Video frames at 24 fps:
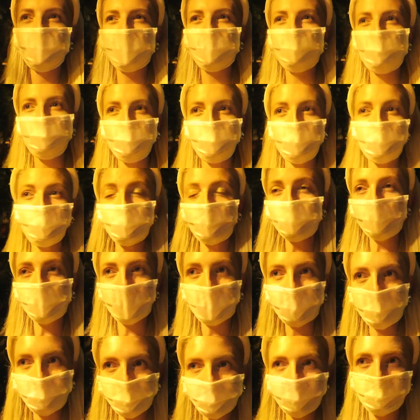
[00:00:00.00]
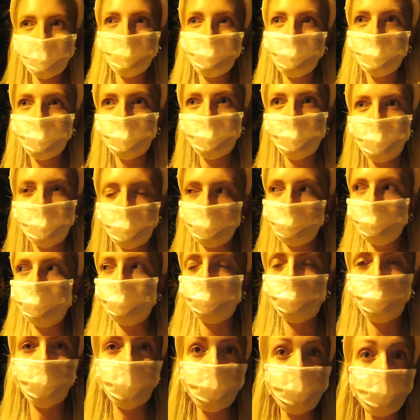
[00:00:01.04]
not too crowded,
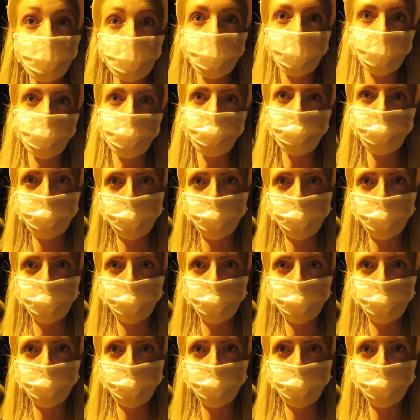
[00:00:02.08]
quite a lot of